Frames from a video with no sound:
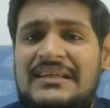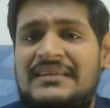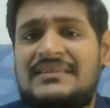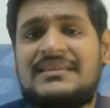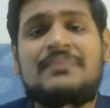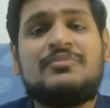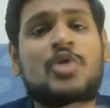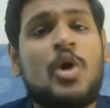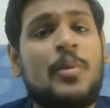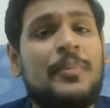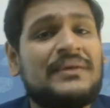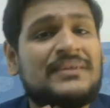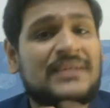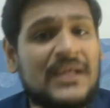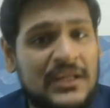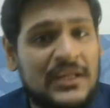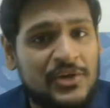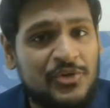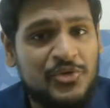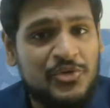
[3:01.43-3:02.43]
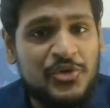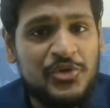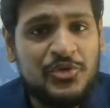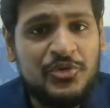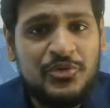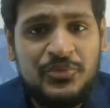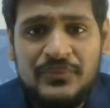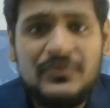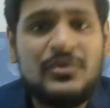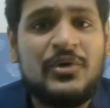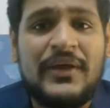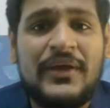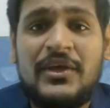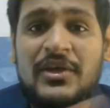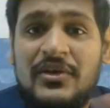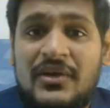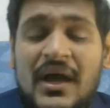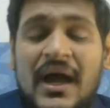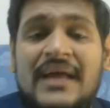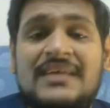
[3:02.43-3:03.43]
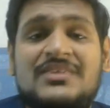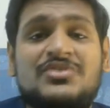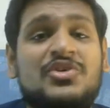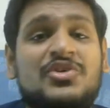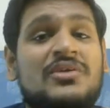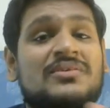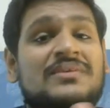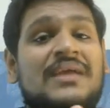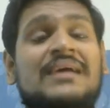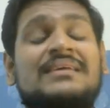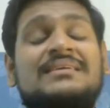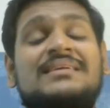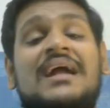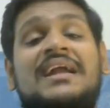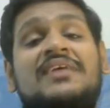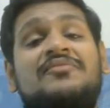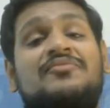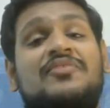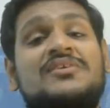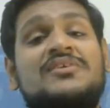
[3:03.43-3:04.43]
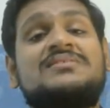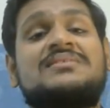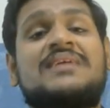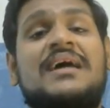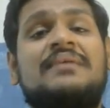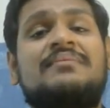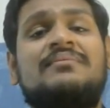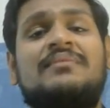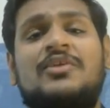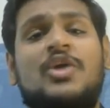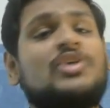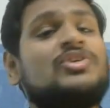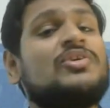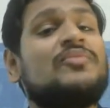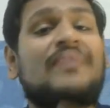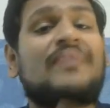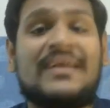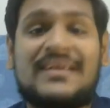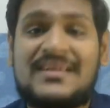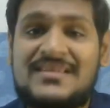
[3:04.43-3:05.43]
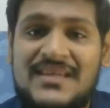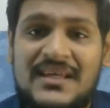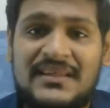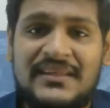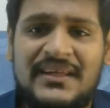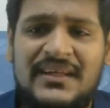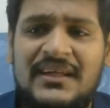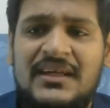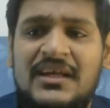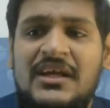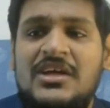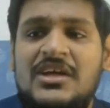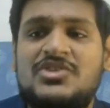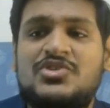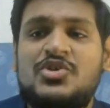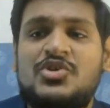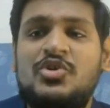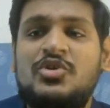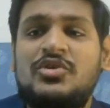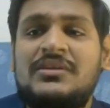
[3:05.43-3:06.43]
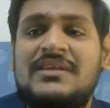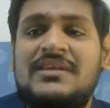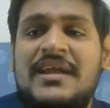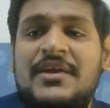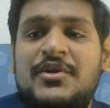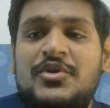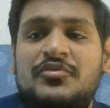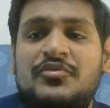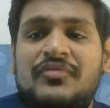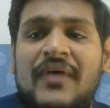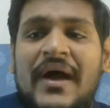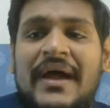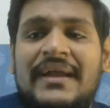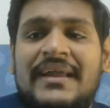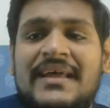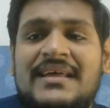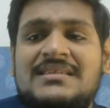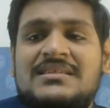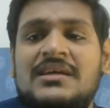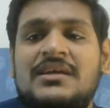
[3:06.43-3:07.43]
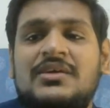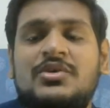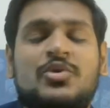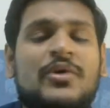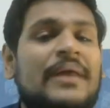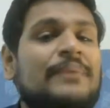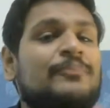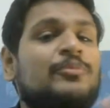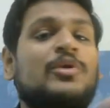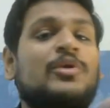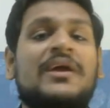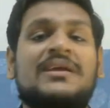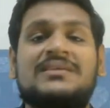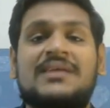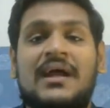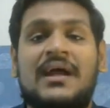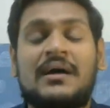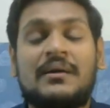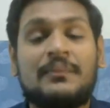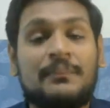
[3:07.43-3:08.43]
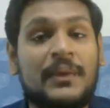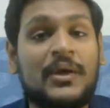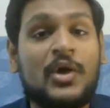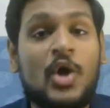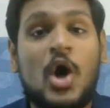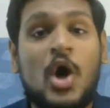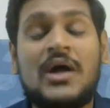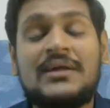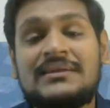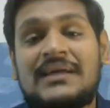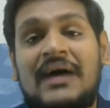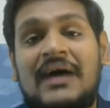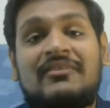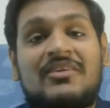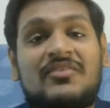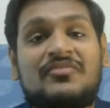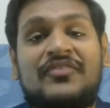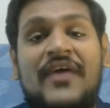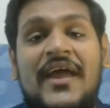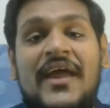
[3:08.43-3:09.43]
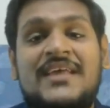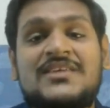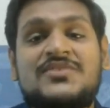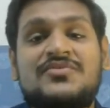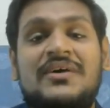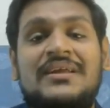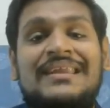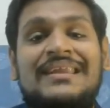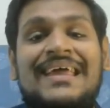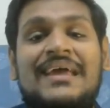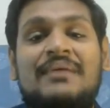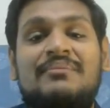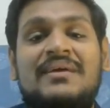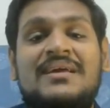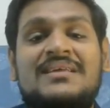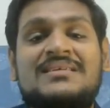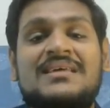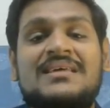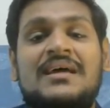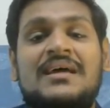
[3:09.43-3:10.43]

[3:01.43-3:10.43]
some topics are new to you okay as you are starting first time lots of factors are there so 3 to 5 days you can put extra because our phase 1 name is